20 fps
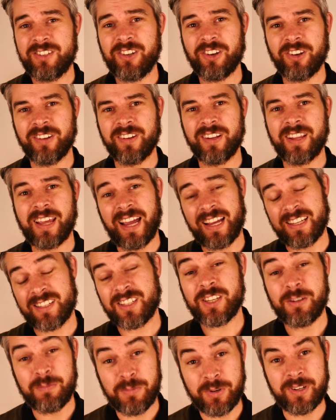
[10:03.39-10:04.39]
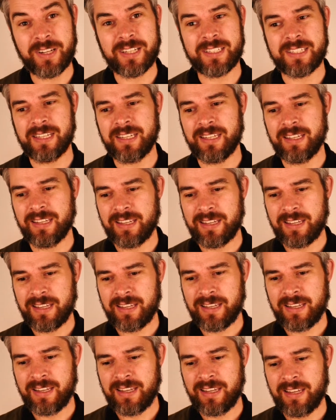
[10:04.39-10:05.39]
done as community.
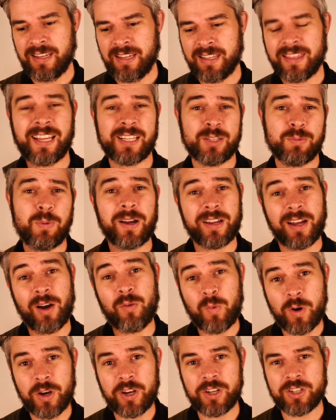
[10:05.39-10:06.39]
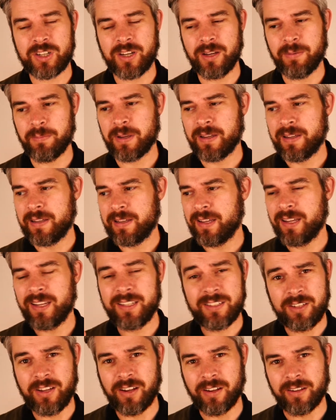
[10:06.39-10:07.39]
That's why our worship
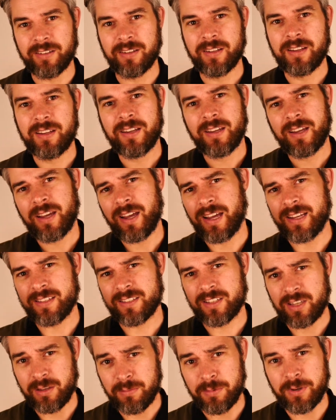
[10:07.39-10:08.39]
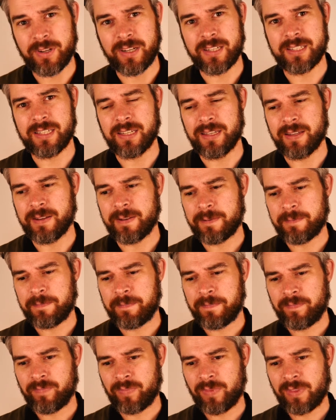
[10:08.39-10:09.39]
is done as community.
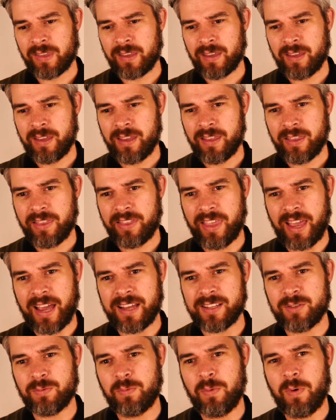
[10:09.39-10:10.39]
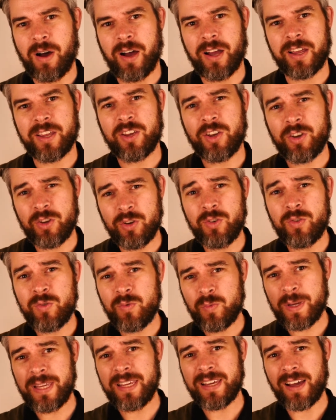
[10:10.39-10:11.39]
That's why who
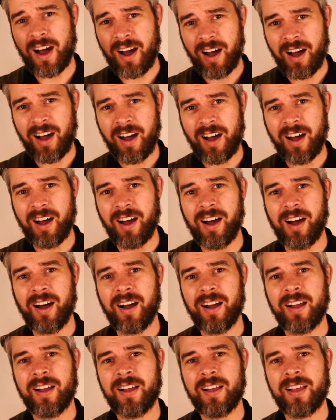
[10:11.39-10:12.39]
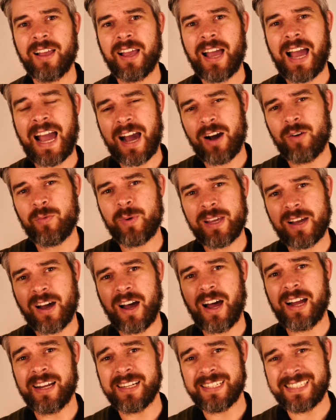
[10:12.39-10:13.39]
we are, how we
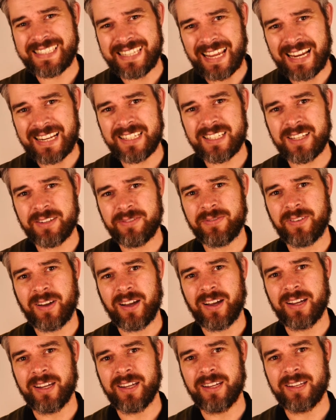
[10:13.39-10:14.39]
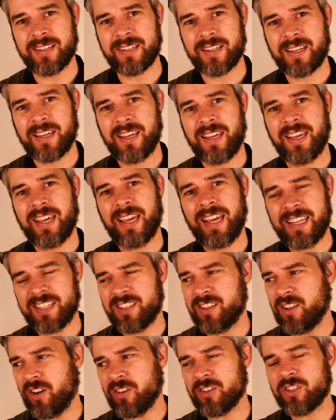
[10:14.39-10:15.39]
are identified, is
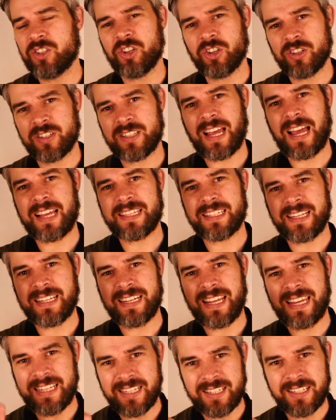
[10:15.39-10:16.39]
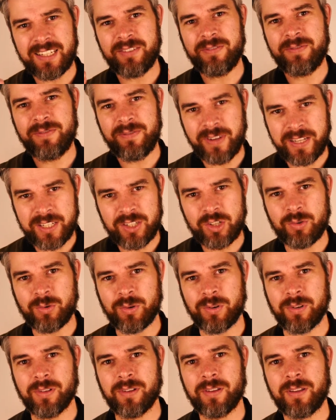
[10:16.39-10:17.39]
not just as an
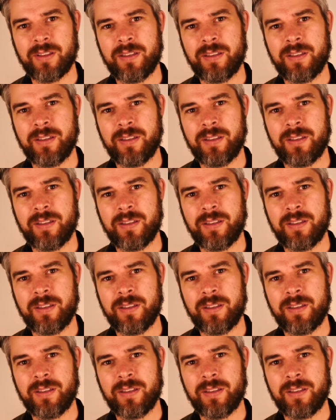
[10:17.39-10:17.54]
individual,